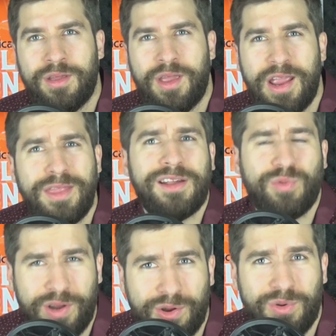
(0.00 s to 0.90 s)
And that's
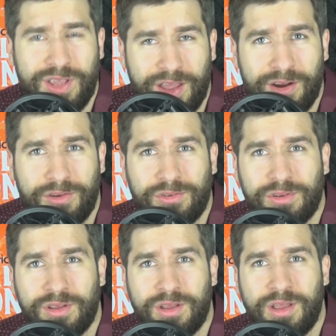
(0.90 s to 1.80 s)
why no one cares,
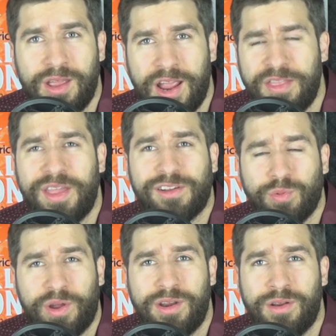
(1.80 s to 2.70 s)
and that's
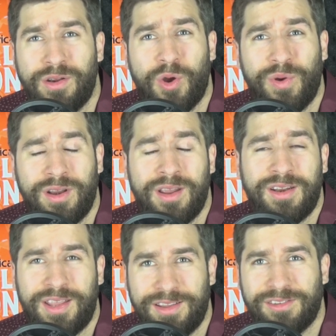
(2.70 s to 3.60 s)
why no one
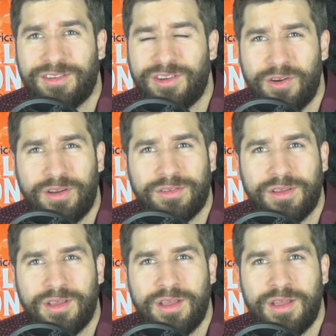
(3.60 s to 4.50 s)
takes it
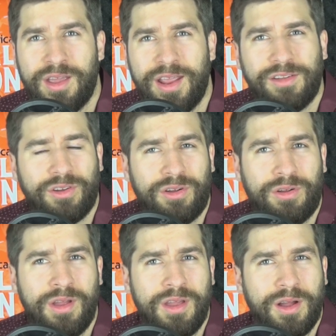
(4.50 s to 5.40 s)
seriously. It's
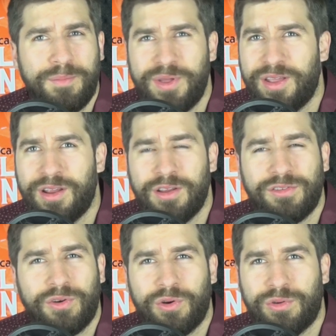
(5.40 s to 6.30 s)
all a big
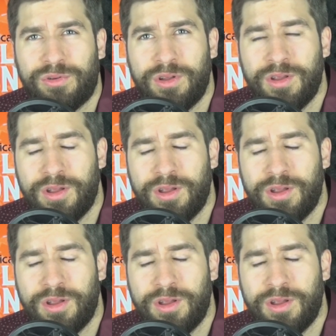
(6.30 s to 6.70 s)
circle